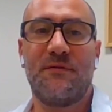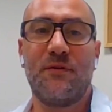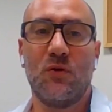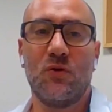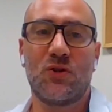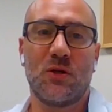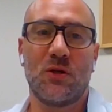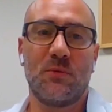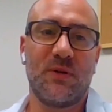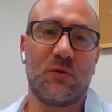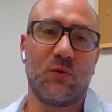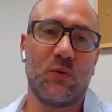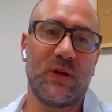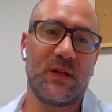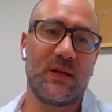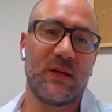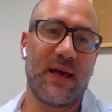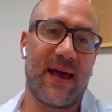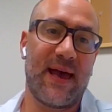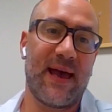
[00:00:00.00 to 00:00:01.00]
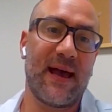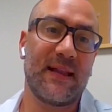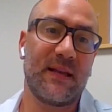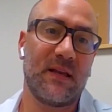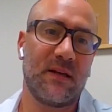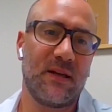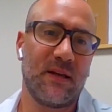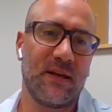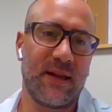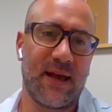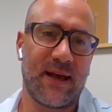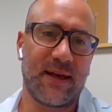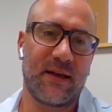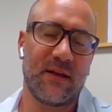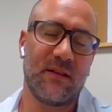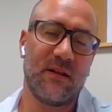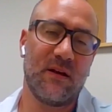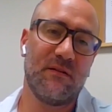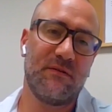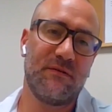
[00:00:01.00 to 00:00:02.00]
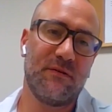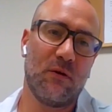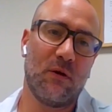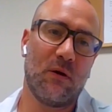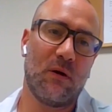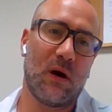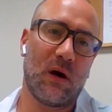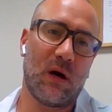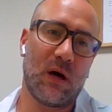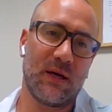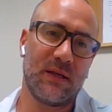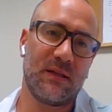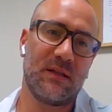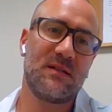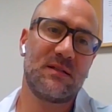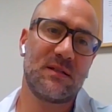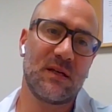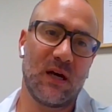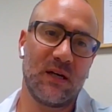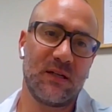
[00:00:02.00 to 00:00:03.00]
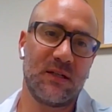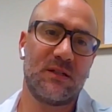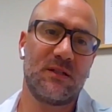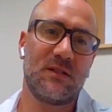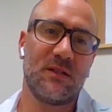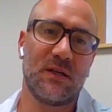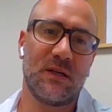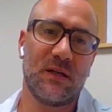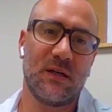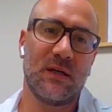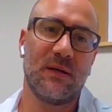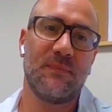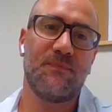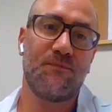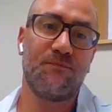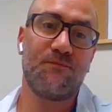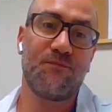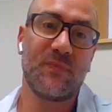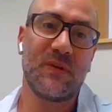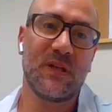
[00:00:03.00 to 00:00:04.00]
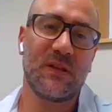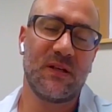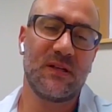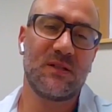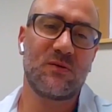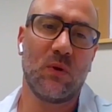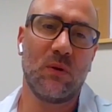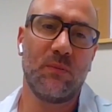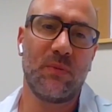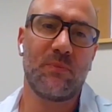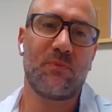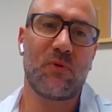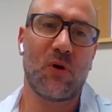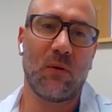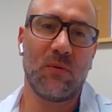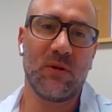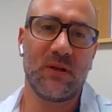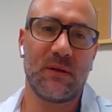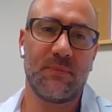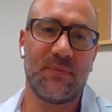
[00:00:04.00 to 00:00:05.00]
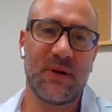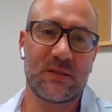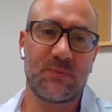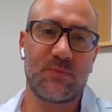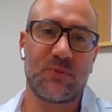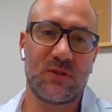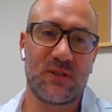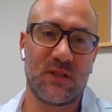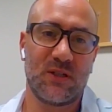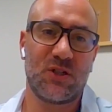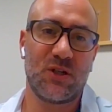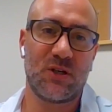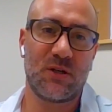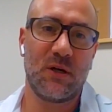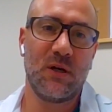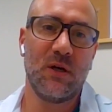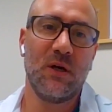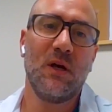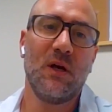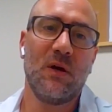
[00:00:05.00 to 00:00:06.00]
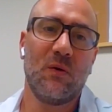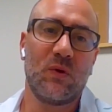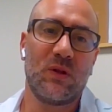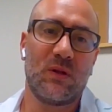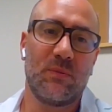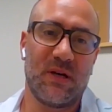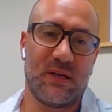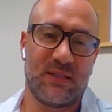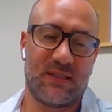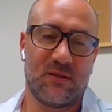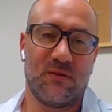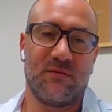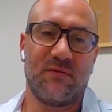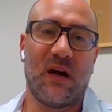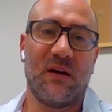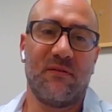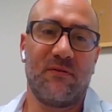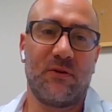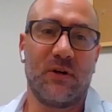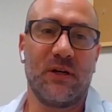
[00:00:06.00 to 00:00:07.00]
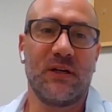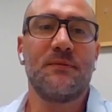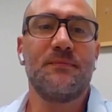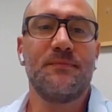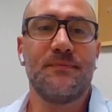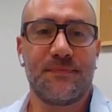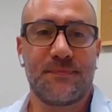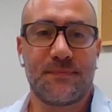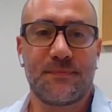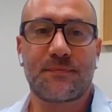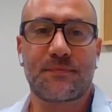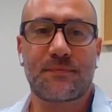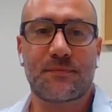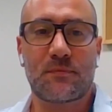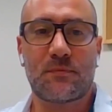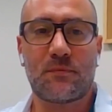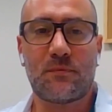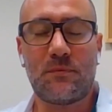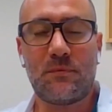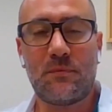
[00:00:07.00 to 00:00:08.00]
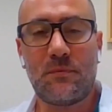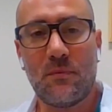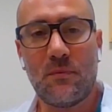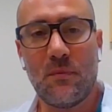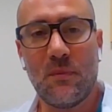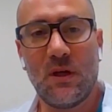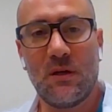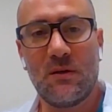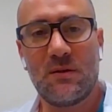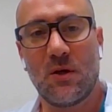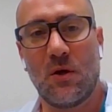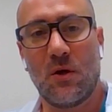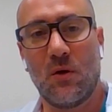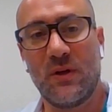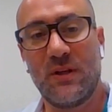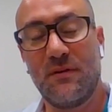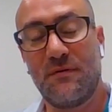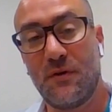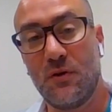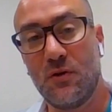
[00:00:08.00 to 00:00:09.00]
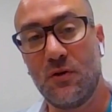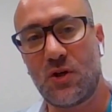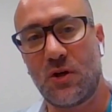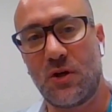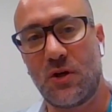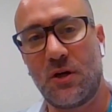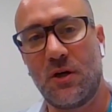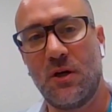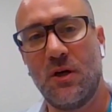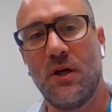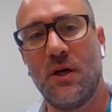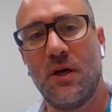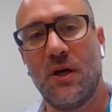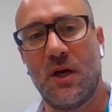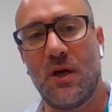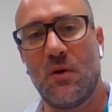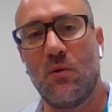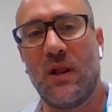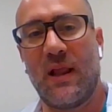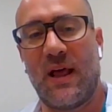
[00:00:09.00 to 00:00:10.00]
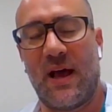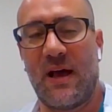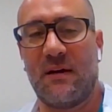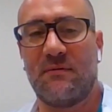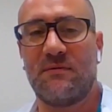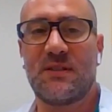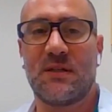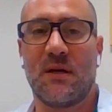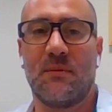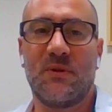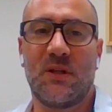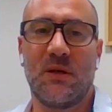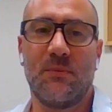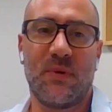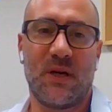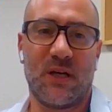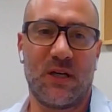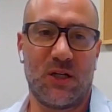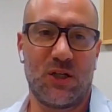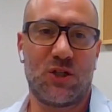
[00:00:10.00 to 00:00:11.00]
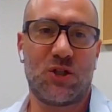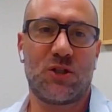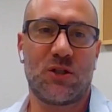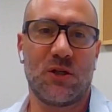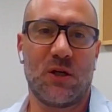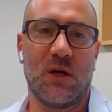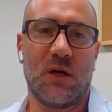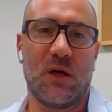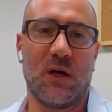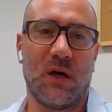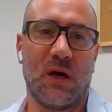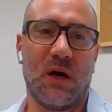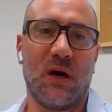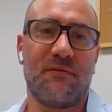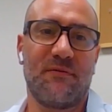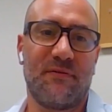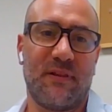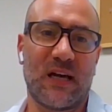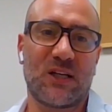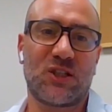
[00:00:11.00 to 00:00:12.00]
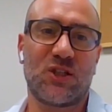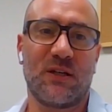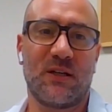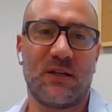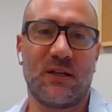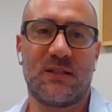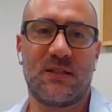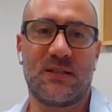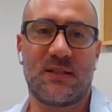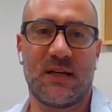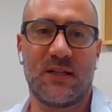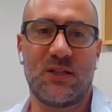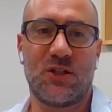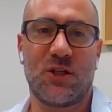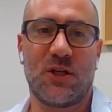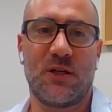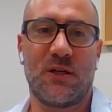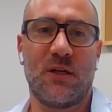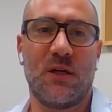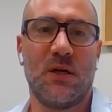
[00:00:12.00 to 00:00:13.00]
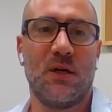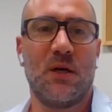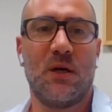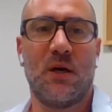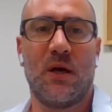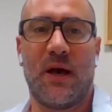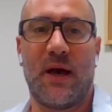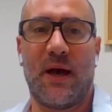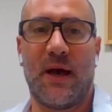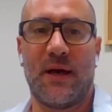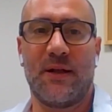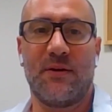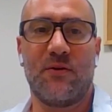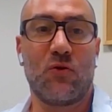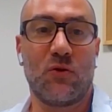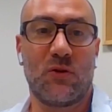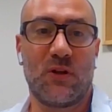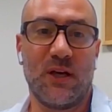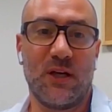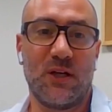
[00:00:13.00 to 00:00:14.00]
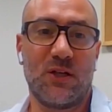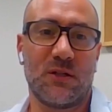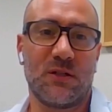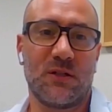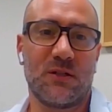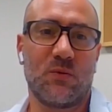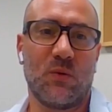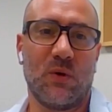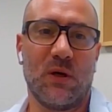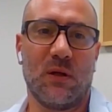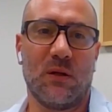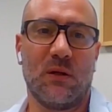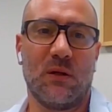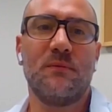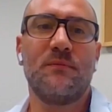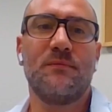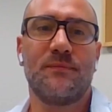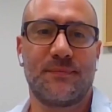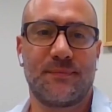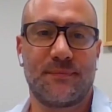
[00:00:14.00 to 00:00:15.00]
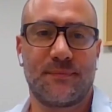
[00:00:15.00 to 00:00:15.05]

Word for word: fusion between the head and the neck. And therefore, I decided uh, that this will be probably the best procedure with the best survival rate. So in the future, he will have some diminished uh, flexion and extension and rotation as well.